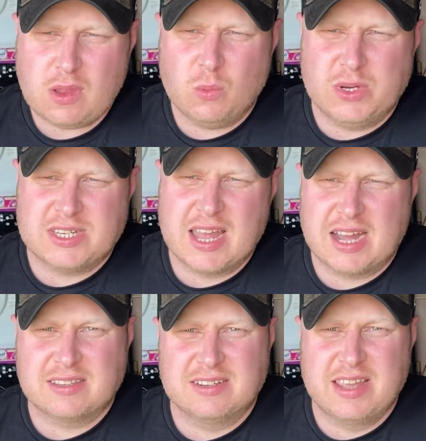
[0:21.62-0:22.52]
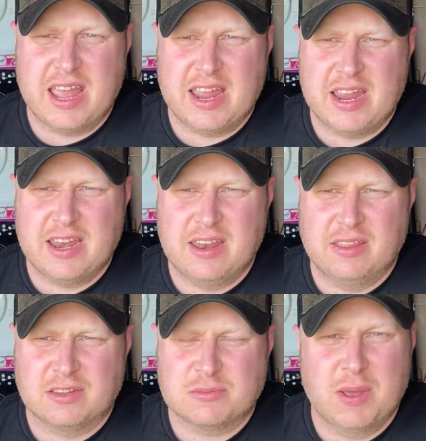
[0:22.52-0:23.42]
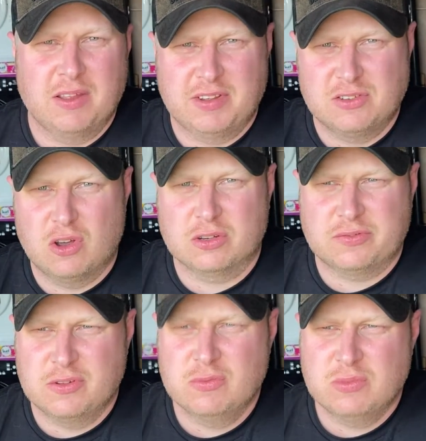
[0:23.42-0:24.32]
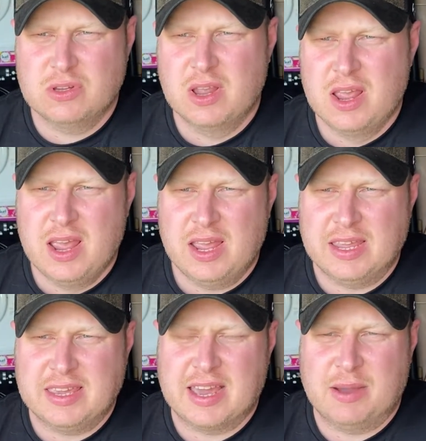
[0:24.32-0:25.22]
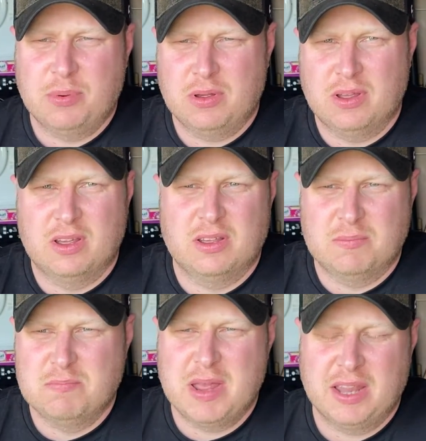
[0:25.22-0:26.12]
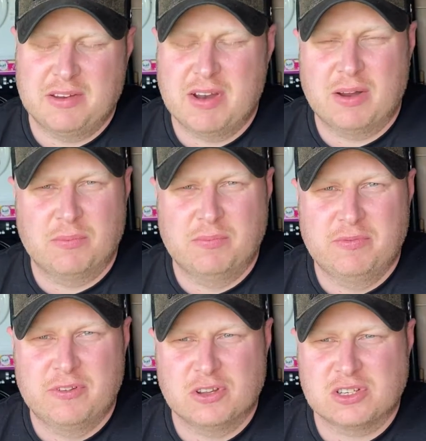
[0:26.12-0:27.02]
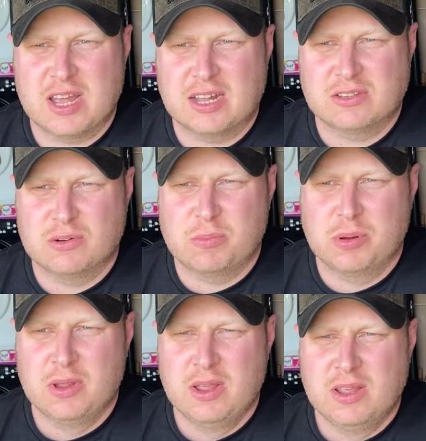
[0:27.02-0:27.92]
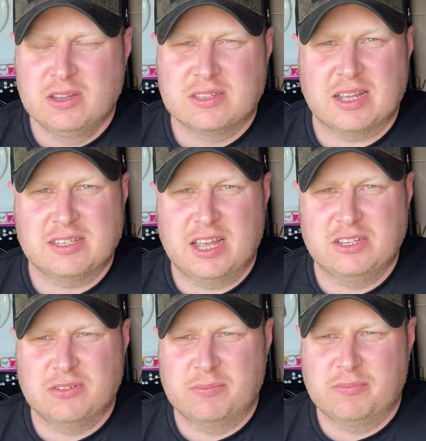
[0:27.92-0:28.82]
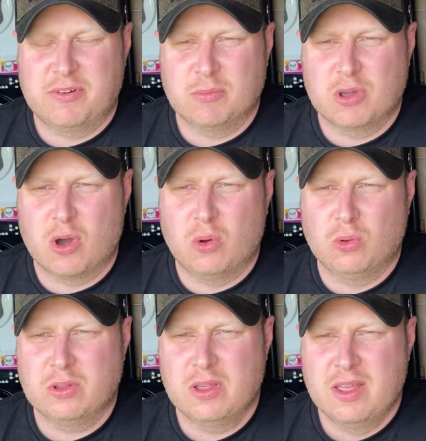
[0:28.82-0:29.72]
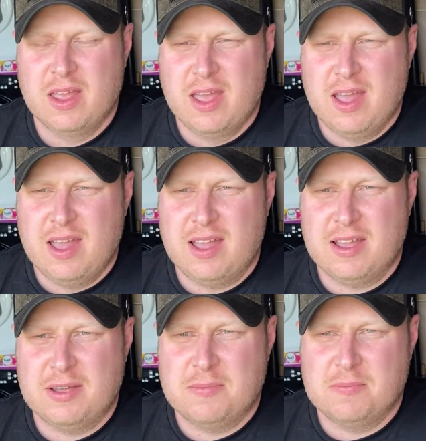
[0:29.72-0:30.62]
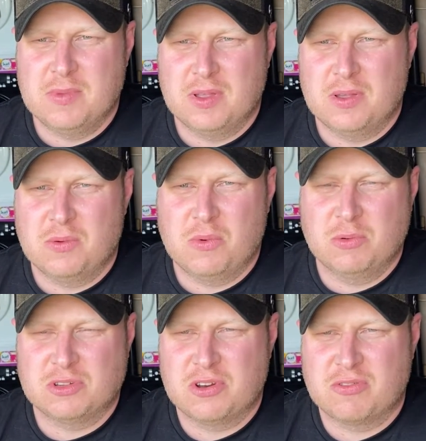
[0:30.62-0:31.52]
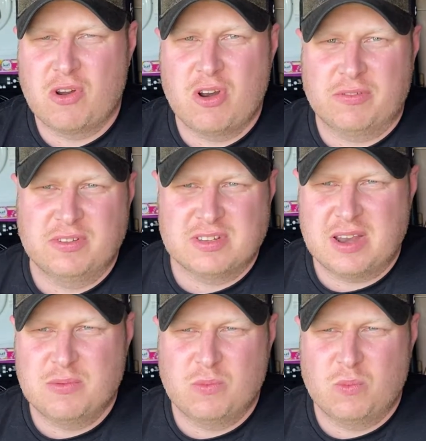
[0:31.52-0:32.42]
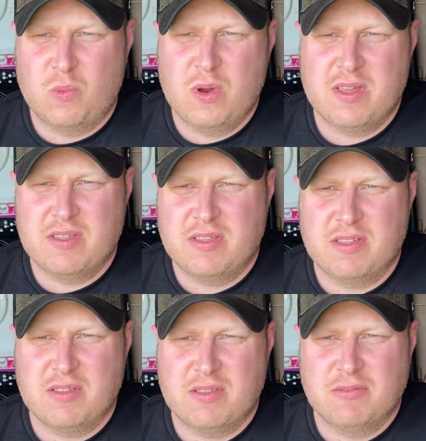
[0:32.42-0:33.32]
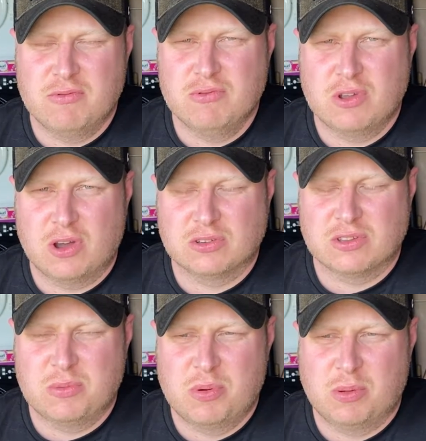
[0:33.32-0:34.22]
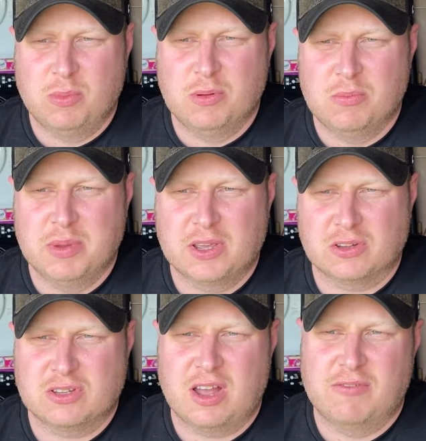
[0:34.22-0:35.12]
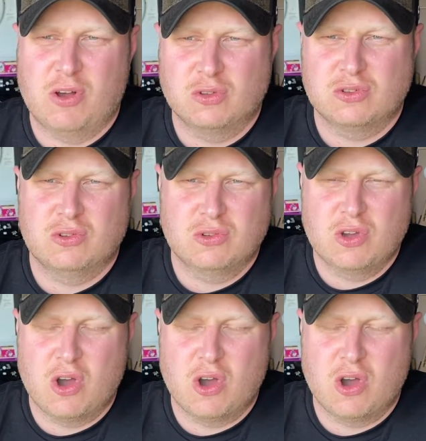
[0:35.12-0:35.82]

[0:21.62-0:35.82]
we started getting the smell of exhaust fumes in cab, mainly around first start it engine from cold. We were sort of thrown off the scent with the root cause of the problem, because I've also